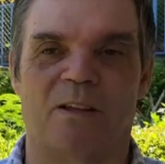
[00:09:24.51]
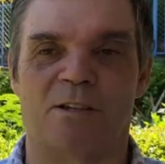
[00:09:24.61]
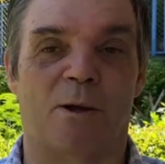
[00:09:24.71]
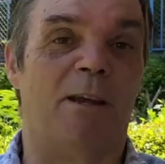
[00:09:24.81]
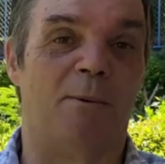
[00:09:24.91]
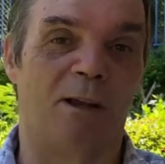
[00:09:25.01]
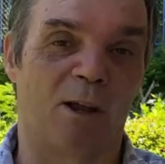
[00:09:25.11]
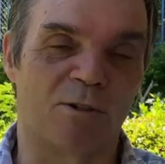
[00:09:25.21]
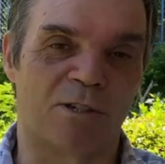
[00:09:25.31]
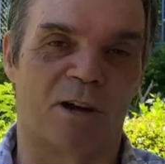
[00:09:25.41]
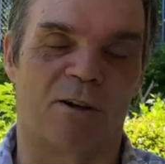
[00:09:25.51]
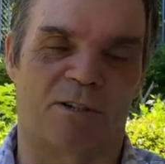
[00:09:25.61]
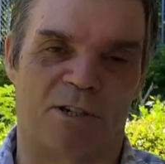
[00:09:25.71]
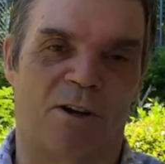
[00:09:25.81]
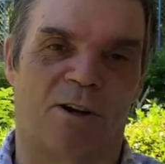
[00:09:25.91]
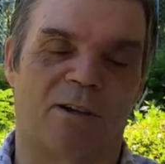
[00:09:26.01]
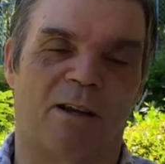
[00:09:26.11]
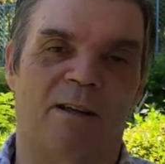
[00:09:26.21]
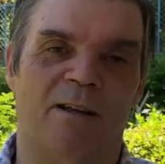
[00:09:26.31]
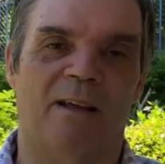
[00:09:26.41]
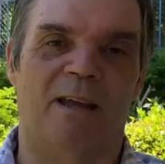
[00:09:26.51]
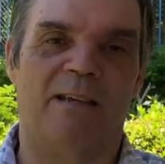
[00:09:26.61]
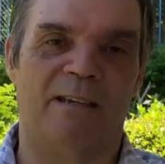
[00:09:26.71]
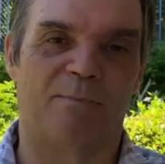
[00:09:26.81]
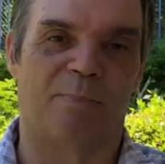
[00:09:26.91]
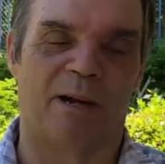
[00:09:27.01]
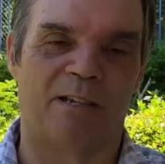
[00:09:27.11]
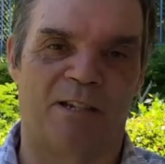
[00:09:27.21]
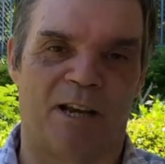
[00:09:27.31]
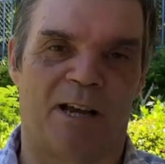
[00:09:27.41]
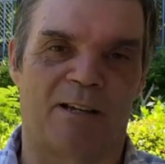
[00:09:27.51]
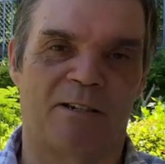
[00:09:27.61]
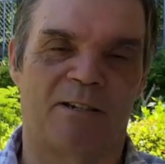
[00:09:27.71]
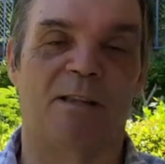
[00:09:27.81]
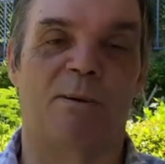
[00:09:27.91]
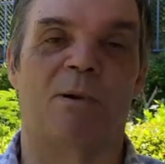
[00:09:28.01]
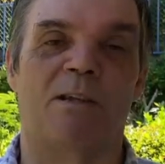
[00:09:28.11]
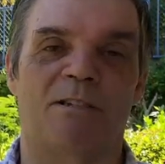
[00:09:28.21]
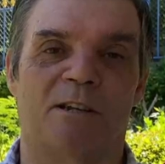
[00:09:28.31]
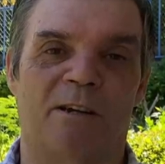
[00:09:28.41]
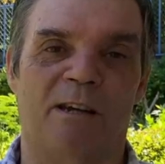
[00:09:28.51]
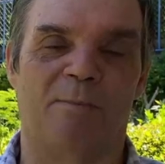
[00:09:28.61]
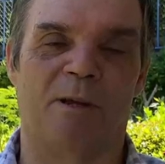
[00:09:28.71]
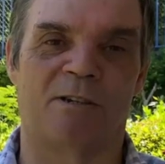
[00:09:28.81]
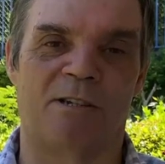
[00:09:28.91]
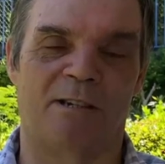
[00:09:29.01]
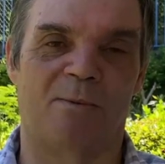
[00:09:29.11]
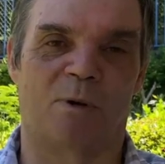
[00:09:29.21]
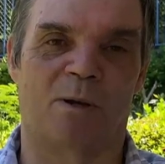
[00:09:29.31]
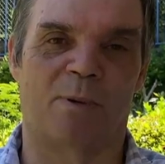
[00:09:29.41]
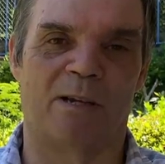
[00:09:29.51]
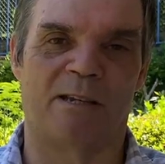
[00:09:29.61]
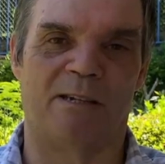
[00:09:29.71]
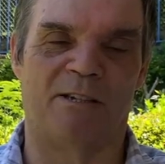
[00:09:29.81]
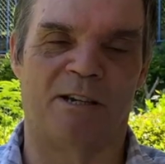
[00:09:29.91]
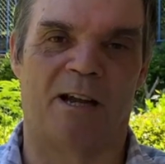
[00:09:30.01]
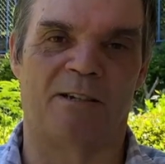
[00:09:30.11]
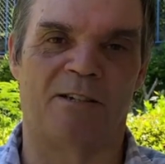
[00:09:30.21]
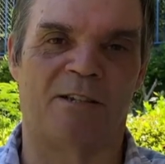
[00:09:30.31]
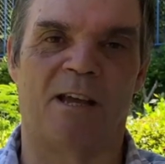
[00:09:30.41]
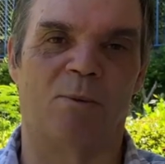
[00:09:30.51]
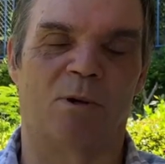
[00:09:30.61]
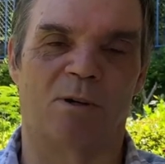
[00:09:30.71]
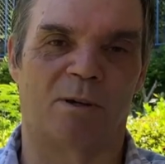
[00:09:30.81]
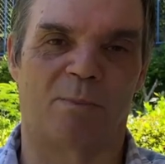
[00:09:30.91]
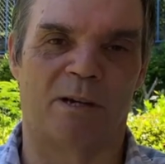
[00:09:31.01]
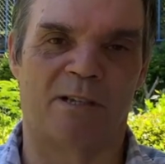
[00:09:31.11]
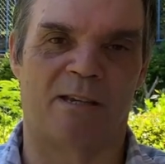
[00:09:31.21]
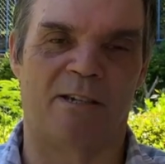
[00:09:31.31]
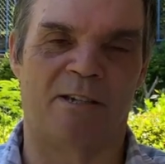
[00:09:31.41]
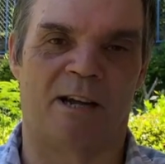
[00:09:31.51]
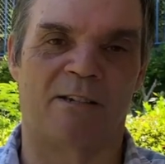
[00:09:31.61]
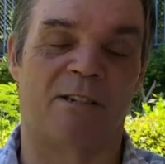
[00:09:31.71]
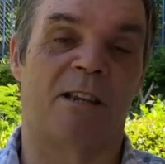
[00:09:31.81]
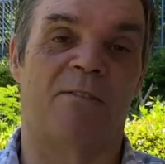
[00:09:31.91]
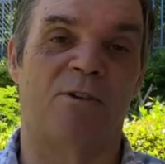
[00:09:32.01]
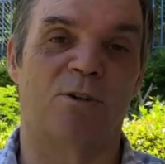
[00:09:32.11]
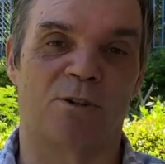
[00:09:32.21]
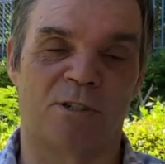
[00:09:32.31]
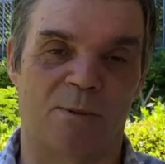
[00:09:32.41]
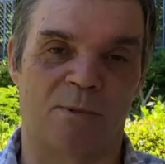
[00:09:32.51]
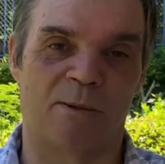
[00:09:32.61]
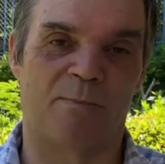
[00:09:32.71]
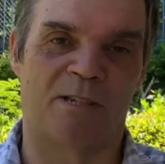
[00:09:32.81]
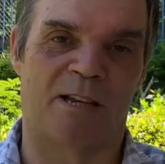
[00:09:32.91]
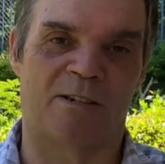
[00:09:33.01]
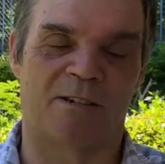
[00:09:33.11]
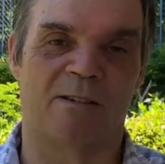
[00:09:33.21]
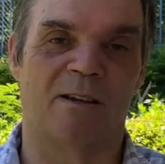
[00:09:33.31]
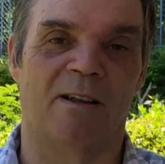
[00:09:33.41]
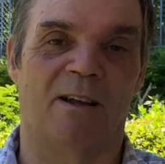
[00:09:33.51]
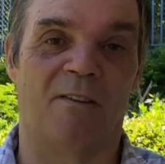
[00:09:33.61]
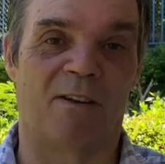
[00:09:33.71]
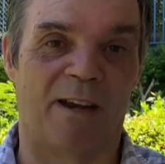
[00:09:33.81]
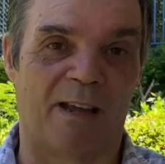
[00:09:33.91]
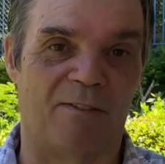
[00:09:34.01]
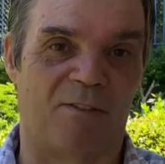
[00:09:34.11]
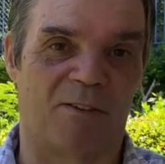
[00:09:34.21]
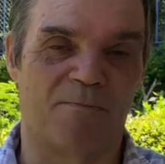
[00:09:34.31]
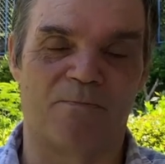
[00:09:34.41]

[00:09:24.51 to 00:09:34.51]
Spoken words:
So anyway, long story short, he didn't press charges, and the police agreed because he didn't want to press any charges. They weren't going to press any charges, even though she was in possession of a knife.